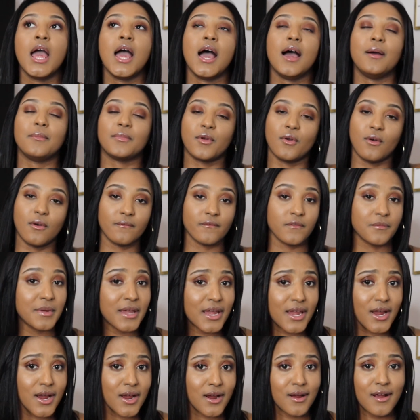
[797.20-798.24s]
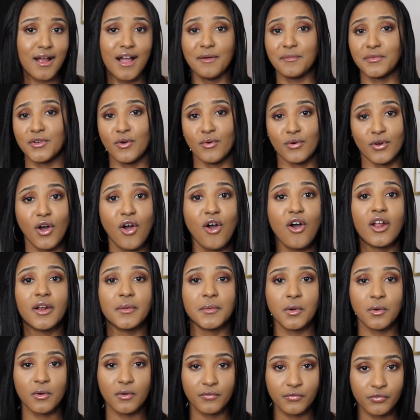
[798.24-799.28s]
I'm going from here, I'm going on, I'm
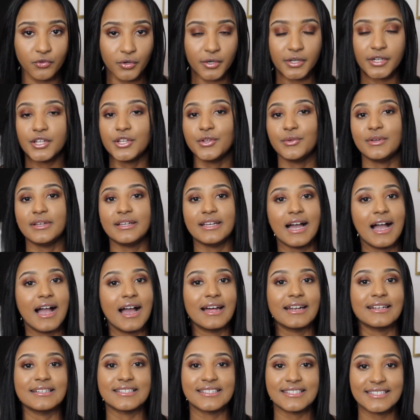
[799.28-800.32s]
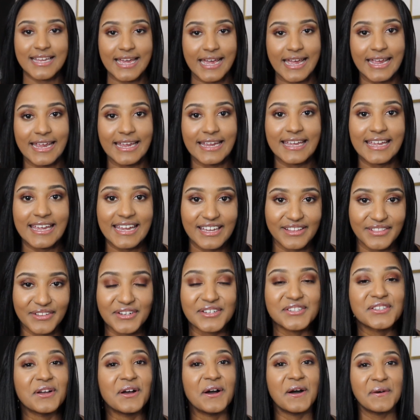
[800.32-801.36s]
going forward. You gotta stay in
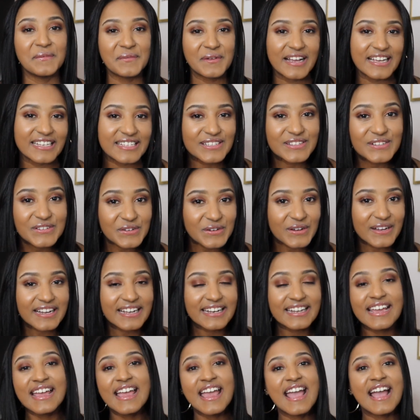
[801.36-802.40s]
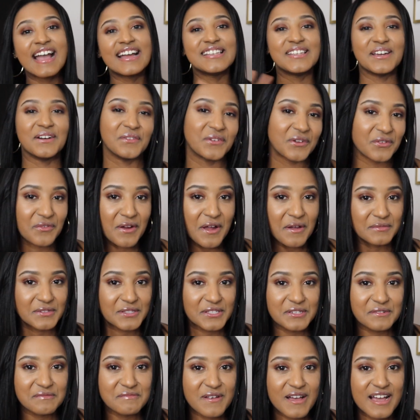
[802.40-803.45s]
there. So I hope you guys enjoyed. Don't want to ramble
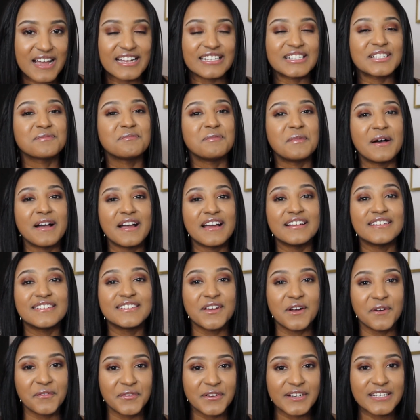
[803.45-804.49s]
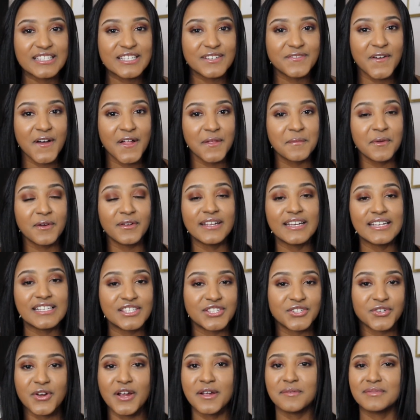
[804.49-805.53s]
too much, but don't forget to follow me on
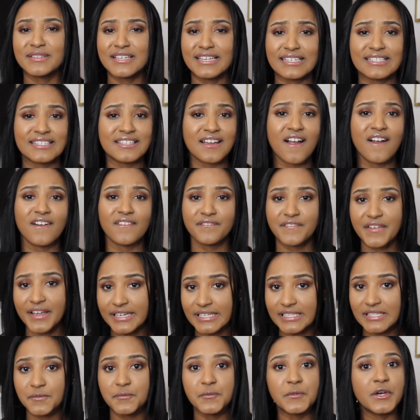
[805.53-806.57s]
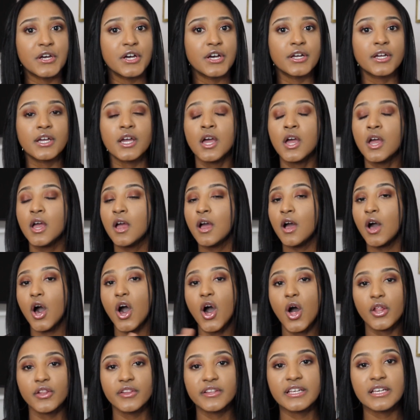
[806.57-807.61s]
Instagram, TikTok, Facebook,
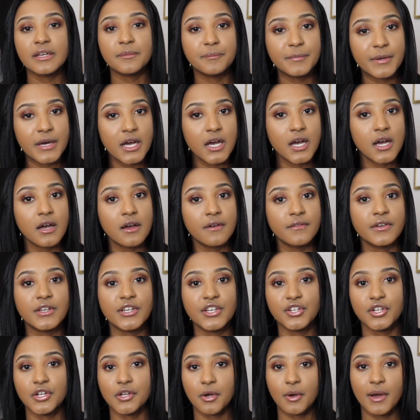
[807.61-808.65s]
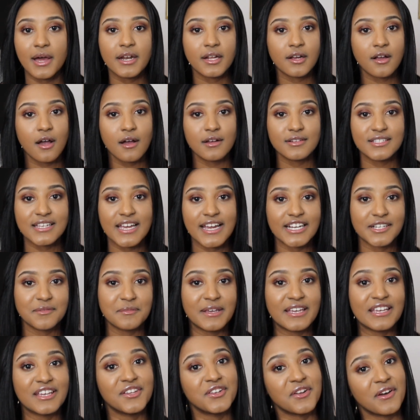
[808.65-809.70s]
all of the above. You know how to contact
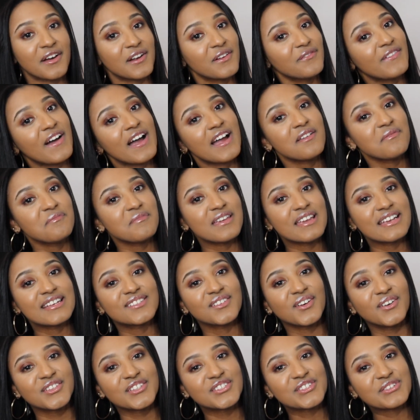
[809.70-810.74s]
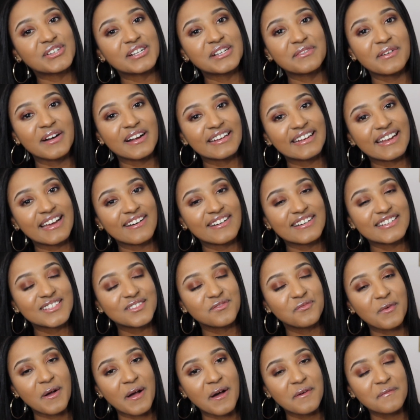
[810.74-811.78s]
me, you know how to find me. It's on the screen right now as
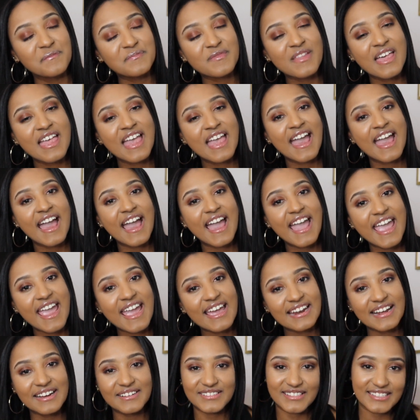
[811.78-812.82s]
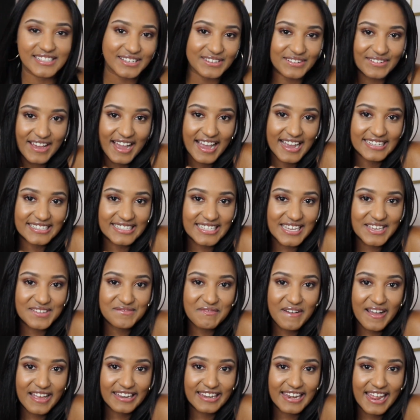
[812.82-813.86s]
well. And I'll see you guys in
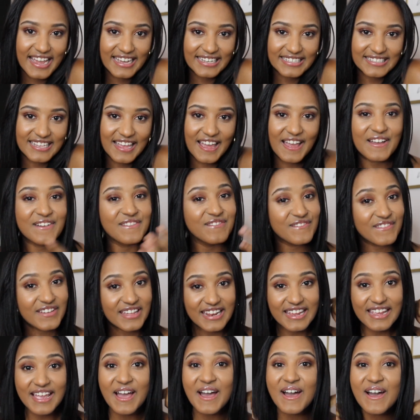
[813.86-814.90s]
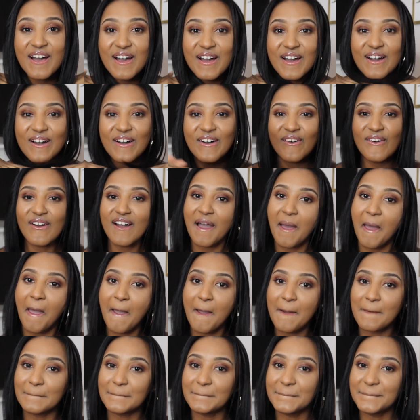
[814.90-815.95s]
my next video.
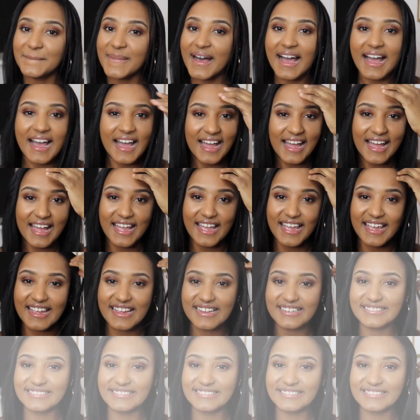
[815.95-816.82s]
Bye.